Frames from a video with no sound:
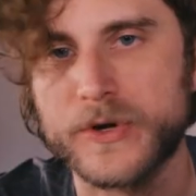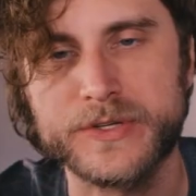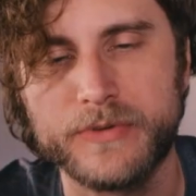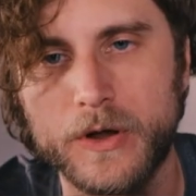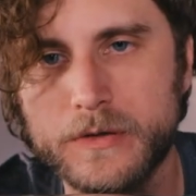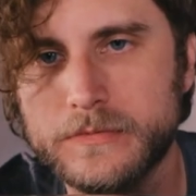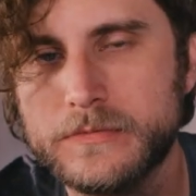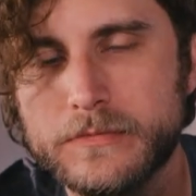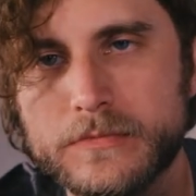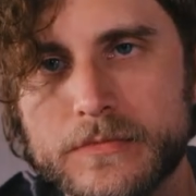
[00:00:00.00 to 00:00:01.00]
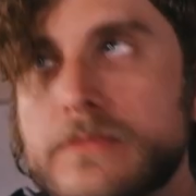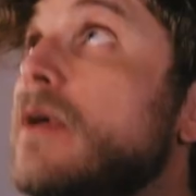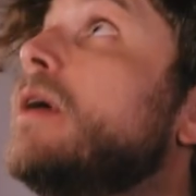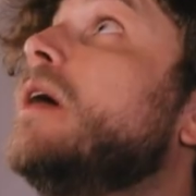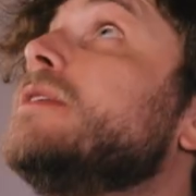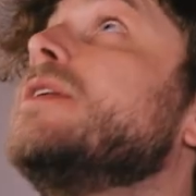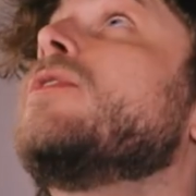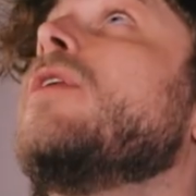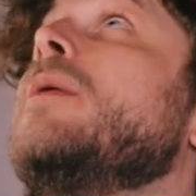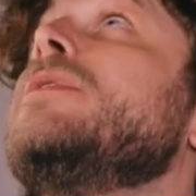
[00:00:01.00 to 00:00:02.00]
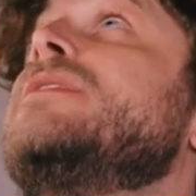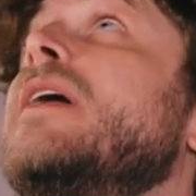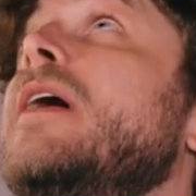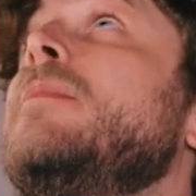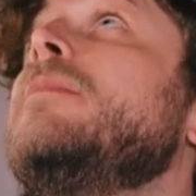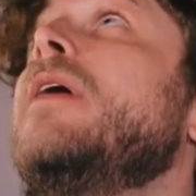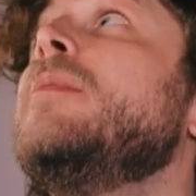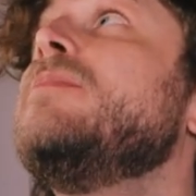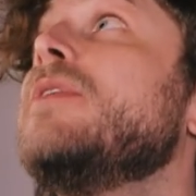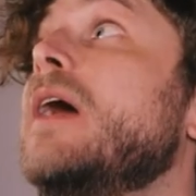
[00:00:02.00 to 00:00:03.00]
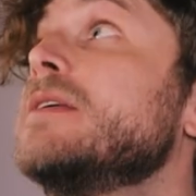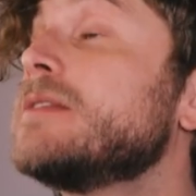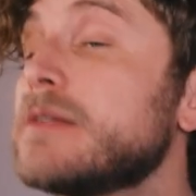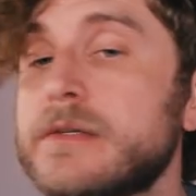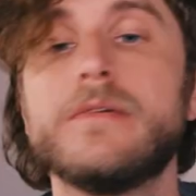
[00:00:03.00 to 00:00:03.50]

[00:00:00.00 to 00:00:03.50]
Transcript: first of all, it's an incredible setup. I'm impressed.